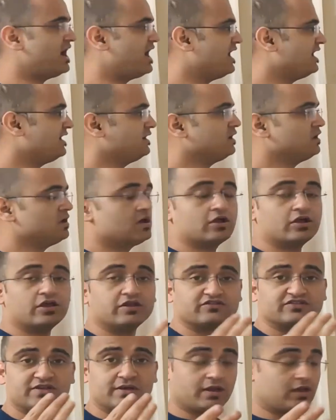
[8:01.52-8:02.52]
And
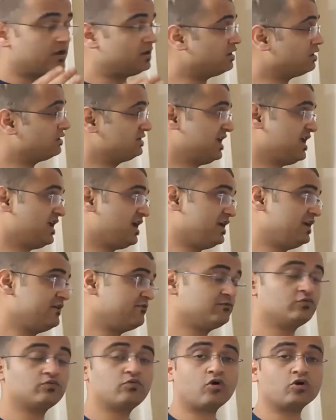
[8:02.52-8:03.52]

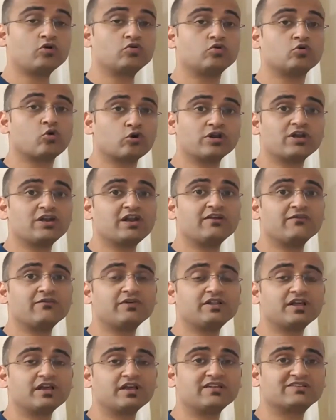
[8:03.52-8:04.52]
if you want to
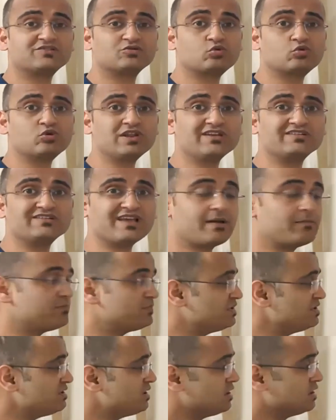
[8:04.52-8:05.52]
correlate with a school
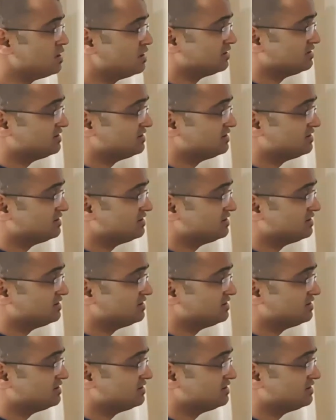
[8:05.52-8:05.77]
example,